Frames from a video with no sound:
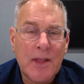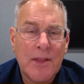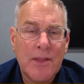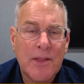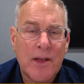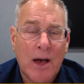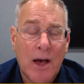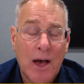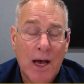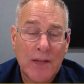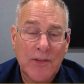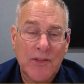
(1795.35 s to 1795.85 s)

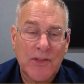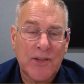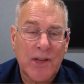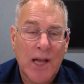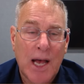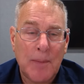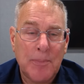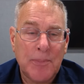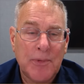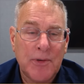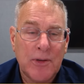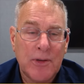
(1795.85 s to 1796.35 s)
the hot
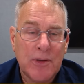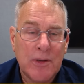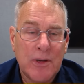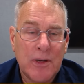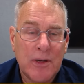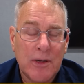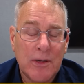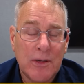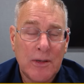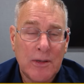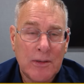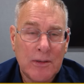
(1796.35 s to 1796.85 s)
stopped
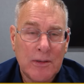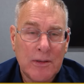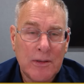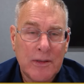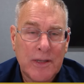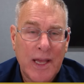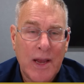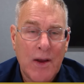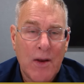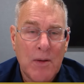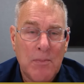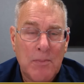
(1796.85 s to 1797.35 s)
uh,
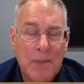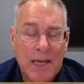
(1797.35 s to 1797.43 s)
care and